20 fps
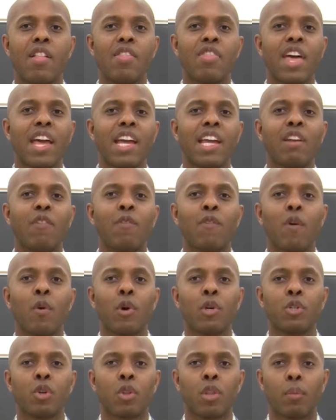They can
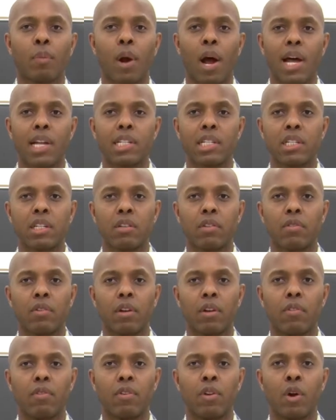focus on the process
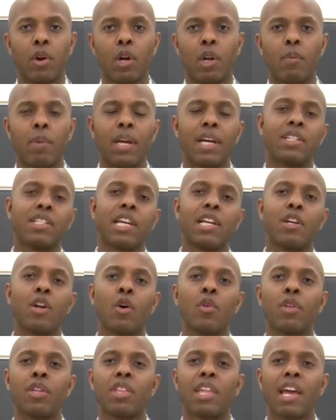of learning because they
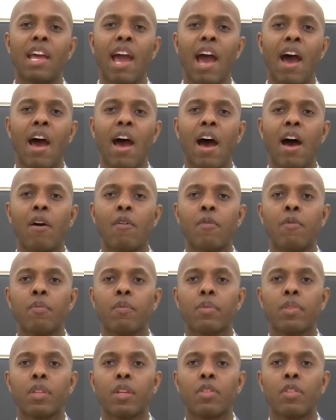know that they
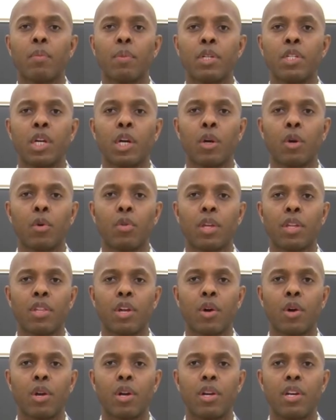have the material that
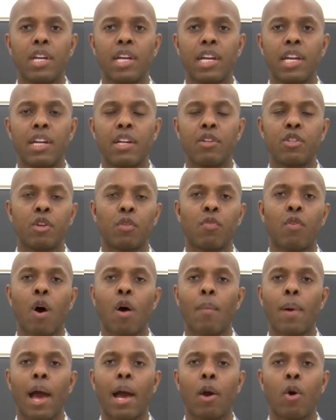they're going to need to
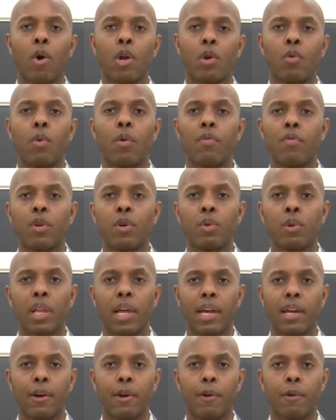fall back on and review
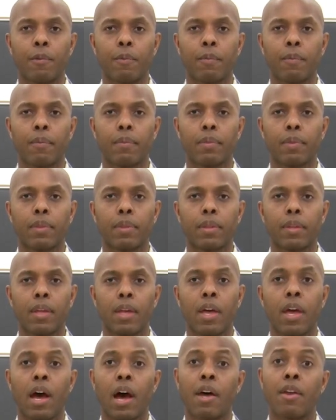later.
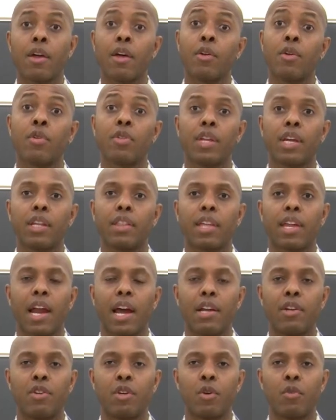Another thing that
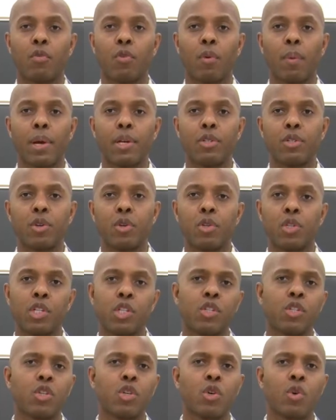I do for my students
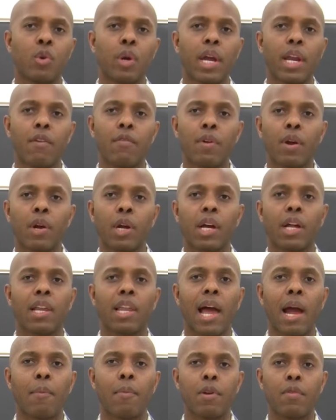is to create a very
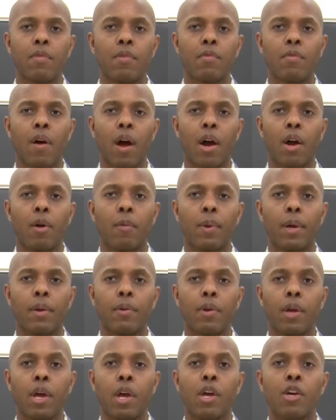collaborative
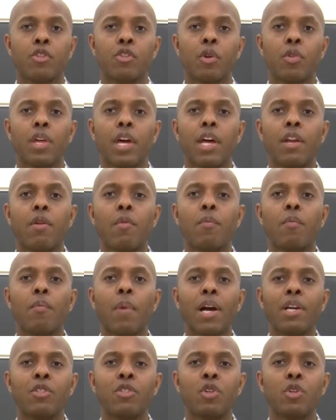environment so that
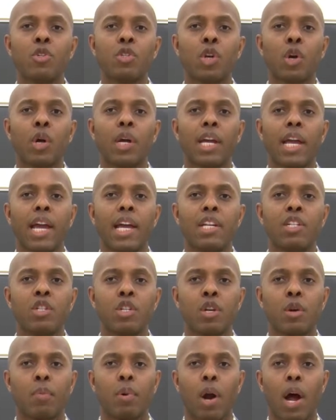my students are engaged
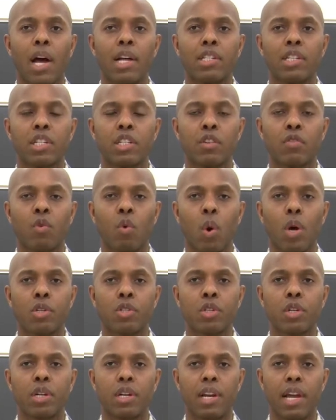in the process of
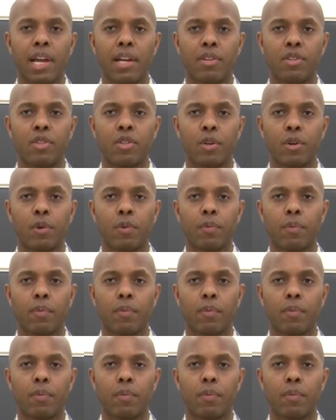question and answer.